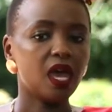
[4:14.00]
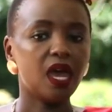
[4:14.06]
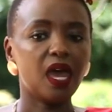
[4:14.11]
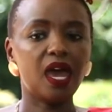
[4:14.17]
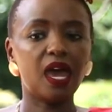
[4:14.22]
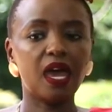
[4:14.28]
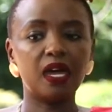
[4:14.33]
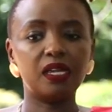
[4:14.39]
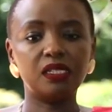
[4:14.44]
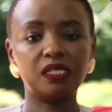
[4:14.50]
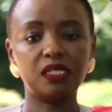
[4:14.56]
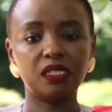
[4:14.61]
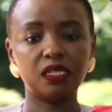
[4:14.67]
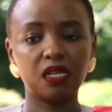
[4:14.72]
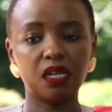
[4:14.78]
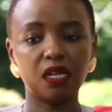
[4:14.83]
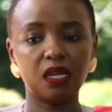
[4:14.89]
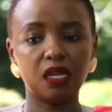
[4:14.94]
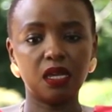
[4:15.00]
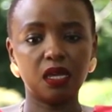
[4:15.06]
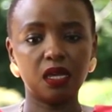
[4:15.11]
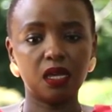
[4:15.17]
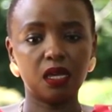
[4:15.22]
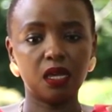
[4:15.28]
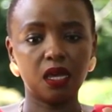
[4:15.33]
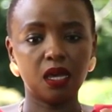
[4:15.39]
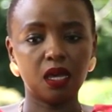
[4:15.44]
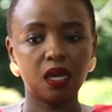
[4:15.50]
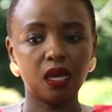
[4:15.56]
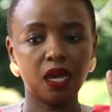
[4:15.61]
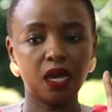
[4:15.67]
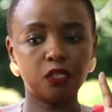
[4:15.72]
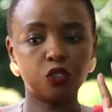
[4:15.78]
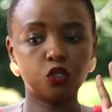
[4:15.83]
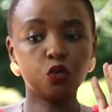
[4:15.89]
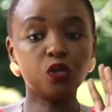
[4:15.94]
And
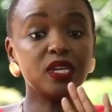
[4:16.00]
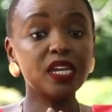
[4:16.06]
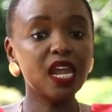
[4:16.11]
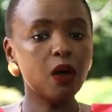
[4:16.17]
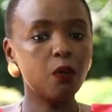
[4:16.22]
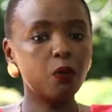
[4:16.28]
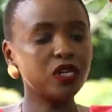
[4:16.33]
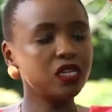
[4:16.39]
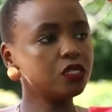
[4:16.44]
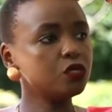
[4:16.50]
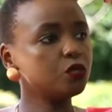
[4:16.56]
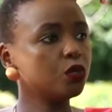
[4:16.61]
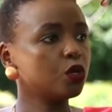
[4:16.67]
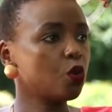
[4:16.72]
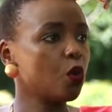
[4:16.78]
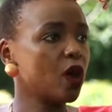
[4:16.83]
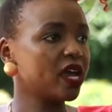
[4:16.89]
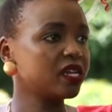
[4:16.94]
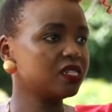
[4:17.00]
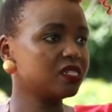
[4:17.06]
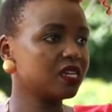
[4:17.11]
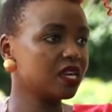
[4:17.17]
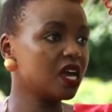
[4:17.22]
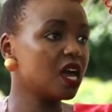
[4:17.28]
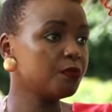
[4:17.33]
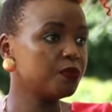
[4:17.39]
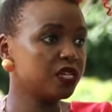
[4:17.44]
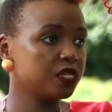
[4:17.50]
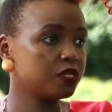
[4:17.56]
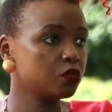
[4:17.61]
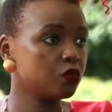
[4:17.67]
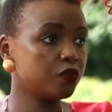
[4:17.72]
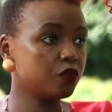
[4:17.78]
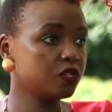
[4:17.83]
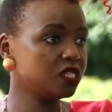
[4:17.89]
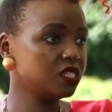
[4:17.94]
so now what is required is an update
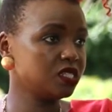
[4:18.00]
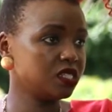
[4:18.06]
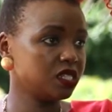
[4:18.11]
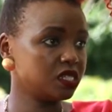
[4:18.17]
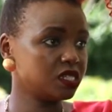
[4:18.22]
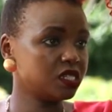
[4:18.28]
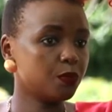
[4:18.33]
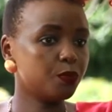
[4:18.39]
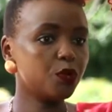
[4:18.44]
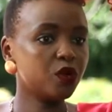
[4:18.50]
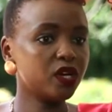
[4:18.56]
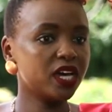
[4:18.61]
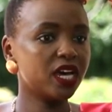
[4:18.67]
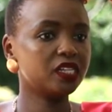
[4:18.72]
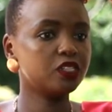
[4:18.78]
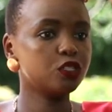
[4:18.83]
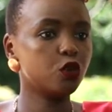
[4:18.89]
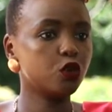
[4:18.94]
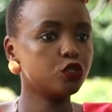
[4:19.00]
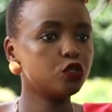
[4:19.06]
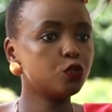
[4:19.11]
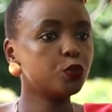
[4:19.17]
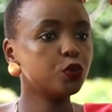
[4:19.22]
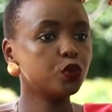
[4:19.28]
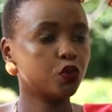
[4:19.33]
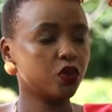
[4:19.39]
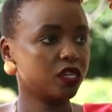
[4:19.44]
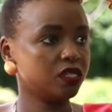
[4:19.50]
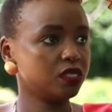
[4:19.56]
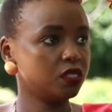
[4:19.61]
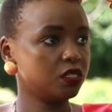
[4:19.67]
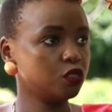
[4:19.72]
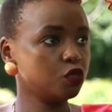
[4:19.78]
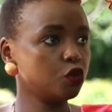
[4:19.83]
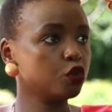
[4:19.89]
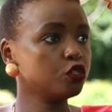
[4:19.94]
of all these things. Kapuka has got to progress.
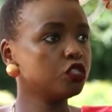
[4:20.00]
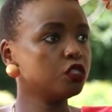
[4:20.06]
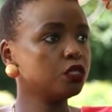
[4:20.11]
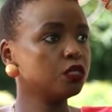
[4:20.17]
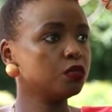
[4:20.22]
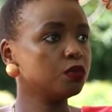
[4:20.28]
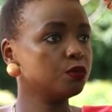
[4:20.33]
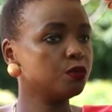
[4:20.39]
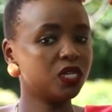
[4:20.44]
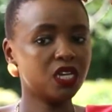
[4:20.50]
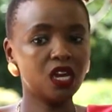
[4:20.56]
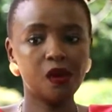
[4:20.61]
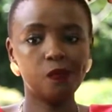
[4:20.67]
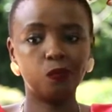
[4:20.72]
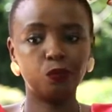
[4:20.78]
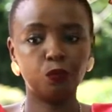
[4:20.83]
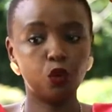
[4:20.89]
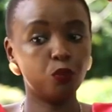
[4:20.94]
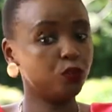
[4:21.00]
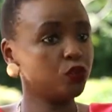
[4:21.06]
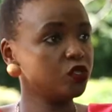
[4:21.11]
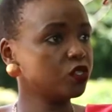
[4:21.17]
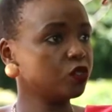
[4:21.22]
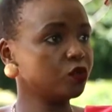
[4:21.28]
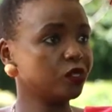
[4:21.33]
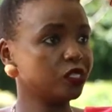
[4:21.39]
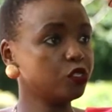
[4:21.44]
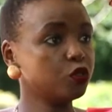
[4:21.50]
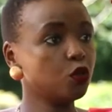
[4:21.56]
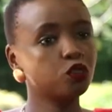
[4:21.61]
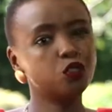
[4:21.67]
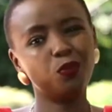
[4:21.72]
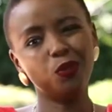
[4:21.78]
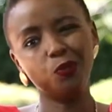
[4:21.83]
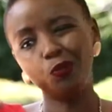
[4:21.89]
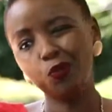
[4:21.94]
It's got to become more musical. It's got
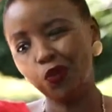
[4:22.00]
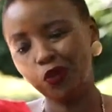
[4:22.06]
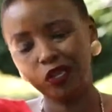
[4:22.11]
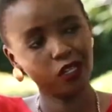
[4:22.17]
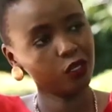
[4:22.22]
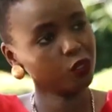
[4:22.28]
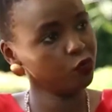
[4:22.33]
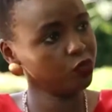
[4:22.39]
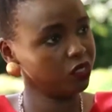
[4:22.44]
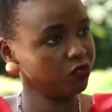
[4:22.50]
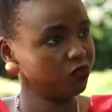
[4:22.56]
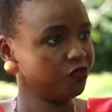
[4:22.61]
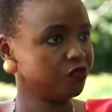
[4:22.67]
to be more inclusive.